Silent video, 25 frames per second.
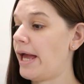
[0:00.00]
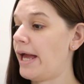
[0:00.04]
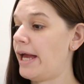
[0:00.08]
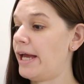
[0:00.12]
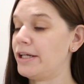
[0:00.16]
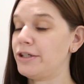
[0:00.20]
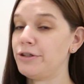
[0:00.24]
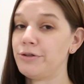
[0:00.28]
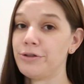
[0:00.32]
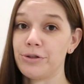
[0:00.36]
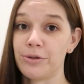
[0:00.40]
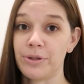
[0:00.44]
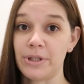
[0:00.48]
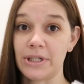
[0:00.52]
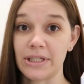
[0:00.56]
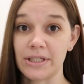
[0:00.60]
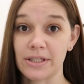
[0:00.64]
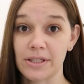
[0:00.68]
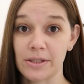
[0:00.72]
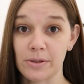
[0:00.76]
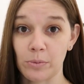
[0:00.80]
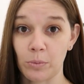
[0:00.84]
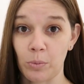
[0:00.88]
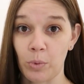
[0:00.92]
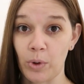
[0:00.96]
And you do
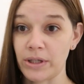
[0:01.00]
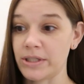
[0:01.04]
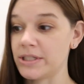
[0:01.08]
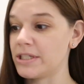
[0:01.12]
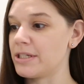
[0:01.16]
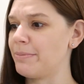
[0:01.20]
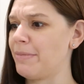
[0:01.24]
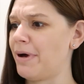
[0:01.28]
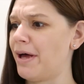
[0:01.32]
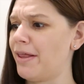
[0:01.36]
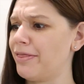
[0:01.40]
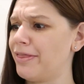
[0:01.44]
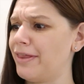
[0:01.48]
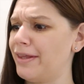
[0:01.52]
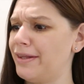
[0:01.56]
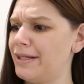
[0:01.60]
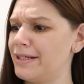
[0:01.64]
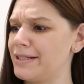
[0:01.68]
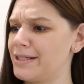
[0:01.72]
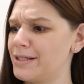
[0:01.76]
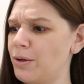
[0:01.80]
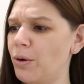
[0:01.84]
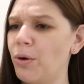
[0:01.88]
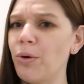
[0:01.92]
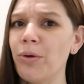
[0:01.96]
this once a month and
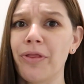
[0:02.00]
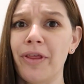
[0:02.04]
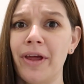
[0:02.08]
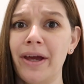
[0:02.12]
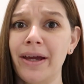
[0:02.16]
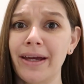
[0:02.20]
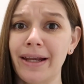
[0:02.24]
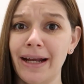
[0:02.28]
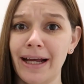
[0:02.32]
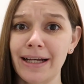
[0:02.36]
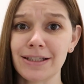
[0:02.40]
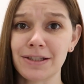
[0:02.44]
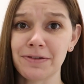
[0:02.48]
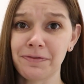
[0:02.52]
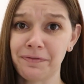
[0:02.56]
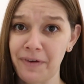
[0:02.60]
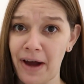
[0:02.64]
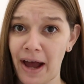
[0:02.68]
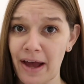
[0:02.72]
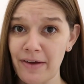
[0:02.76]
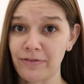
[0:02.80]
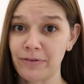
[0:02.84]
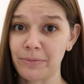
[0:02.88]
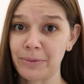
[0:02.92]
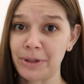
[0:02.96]
this whole thing, it has
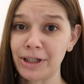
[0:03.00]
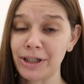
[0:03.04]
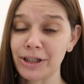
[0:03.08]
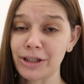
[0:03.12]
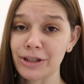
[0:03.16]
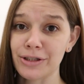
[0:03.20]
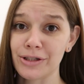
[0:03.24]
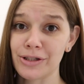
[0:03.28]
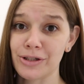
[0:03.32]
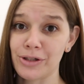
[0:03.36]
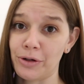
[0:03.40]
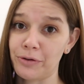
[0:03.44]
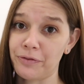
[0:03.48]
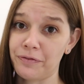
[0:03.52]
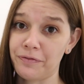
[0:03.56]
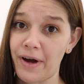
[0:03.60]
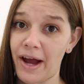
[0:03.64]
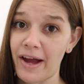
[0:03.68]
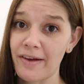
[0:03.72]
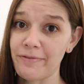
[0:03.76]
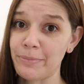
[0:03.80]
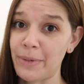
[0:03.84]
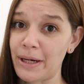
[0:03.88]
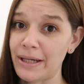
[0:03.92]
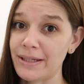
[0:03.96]
five of them in here, so
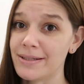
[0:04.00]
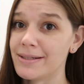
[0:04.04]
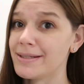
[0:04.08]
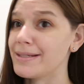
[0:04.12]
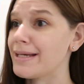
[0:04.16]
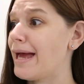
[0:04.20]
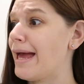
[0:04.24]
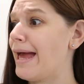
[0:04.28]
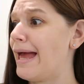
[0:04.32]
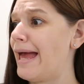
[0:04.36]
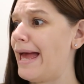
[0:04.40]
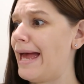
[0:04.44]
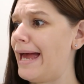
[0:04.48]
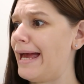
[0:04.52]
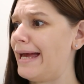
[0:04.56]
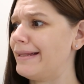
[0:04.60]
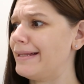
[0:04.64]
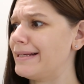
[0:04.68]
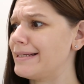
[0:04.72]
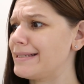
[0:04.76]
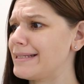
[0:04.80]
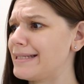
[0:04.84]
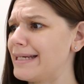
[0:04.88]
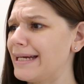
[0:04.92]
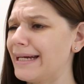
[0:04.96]
five months. And
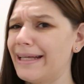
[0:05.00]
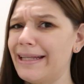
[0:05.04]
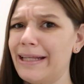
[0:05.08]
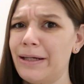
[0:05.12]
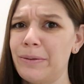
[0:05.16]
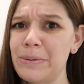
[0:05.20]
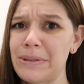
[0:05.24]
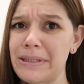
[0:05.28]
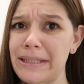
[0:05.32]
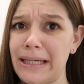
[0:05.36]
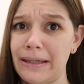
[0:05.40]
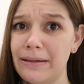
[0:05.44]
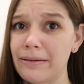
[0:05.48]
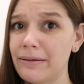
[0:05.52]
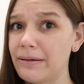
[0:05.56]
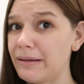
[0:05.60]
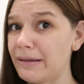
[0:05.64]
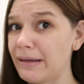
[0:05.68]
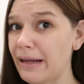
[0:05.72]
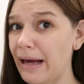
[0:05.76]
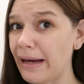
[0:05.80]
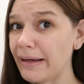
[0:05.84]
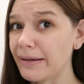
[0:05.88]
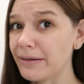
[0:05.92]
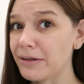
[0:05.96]
this thing I think was like
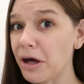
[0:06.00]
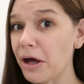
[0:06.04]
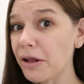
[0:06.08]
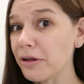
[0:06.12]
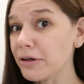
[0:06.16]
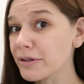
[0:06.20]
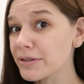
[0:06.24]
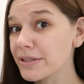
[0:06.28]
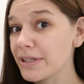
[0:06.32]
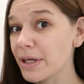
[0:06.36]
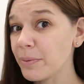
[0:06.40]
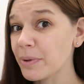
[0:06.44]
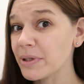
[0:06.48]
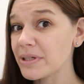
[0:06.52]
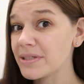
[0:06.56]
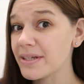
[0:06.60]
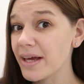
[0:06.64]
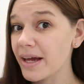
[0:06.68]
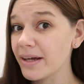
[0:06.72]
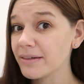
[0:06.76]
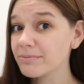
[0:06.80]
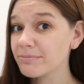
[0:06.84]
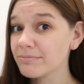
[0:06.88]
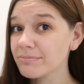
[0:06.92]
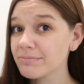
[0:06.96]
$9, I wanna
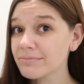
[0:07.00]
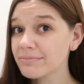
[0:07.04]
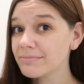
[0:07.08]
say.